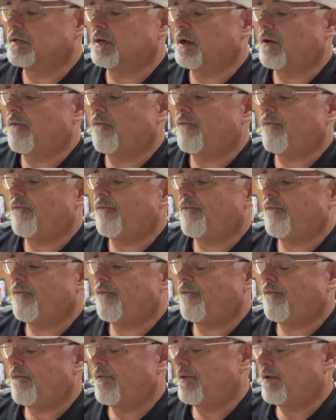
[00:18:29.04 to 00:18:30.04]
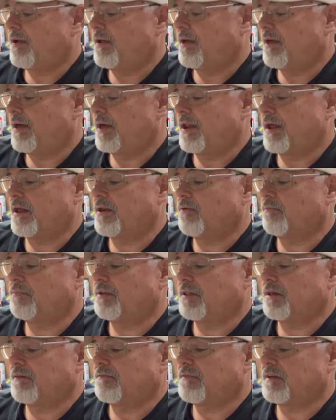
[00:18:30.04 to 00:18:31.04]
uh, and I don't
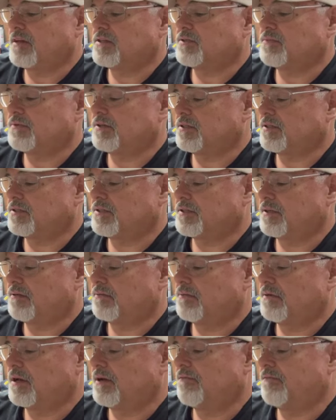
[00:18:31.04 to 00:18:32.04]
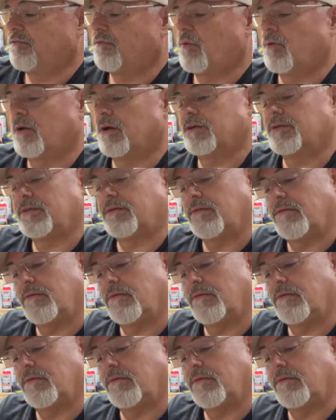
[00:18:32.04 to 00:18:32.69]
believe this one's uh, reinforced.